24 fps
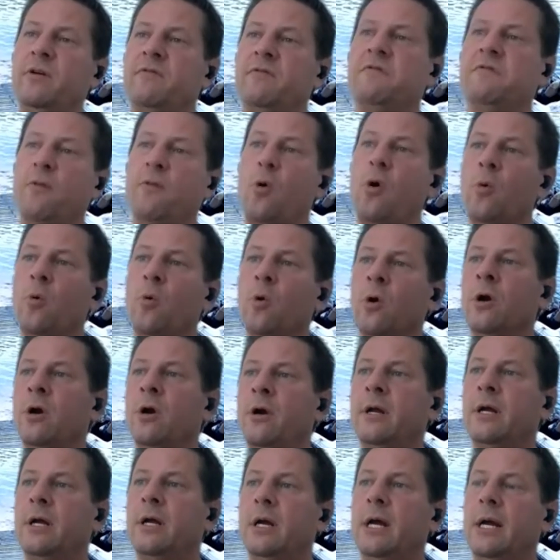
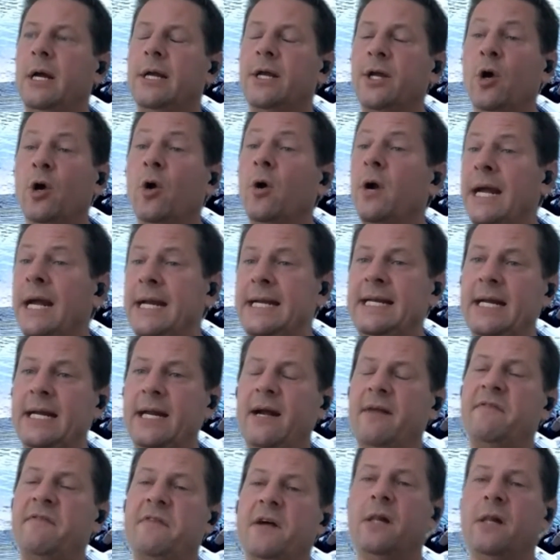forward, and
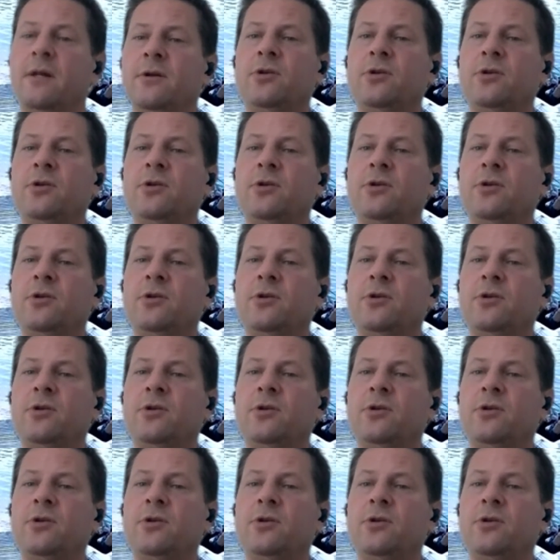I fell